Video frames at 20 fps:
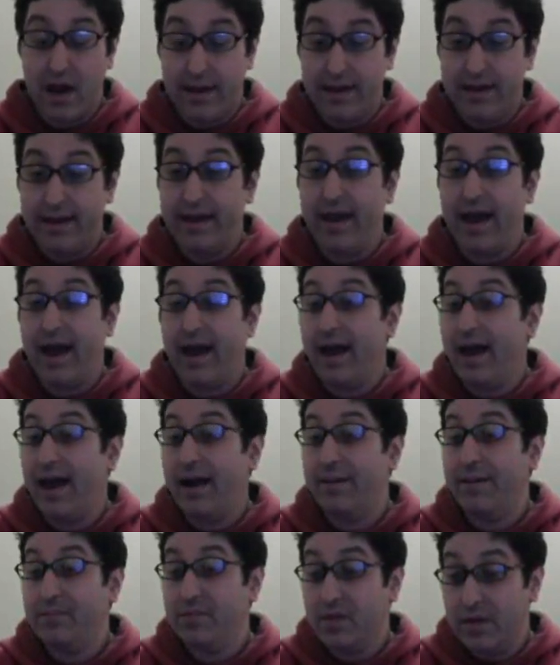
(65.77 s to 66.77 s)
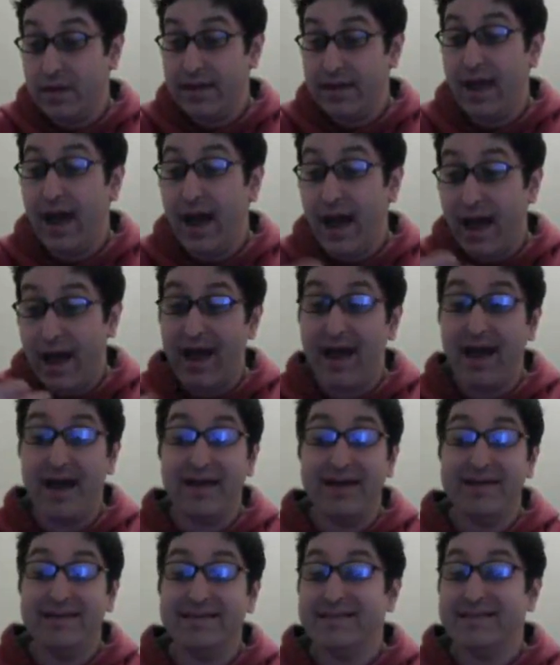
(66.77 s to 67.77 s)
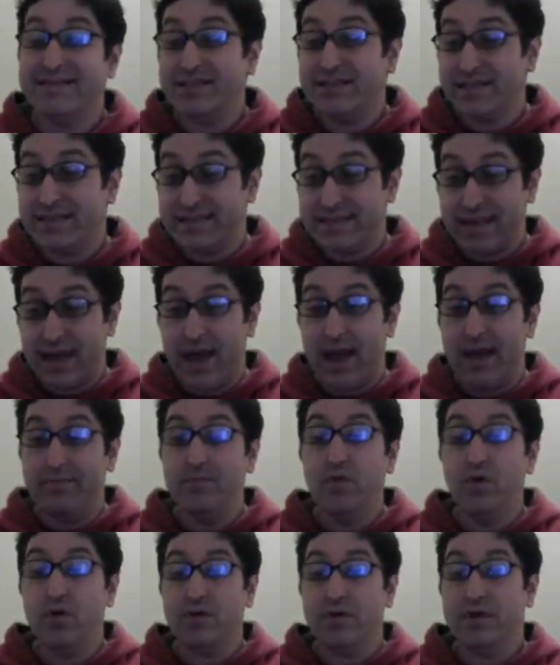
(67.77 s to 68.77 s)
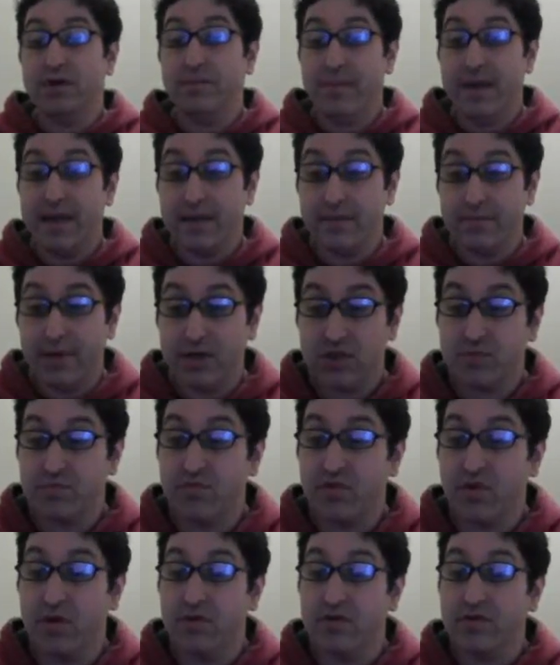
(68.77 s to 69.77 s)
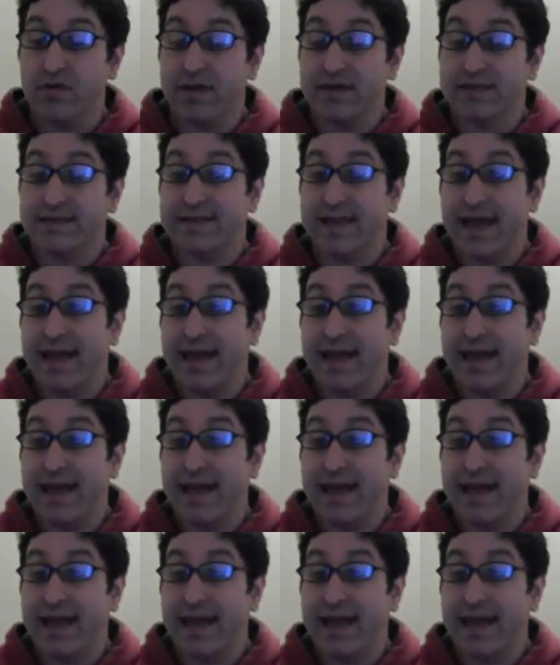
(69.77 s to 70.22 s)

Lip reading: It's just, I'm not going to make much progress.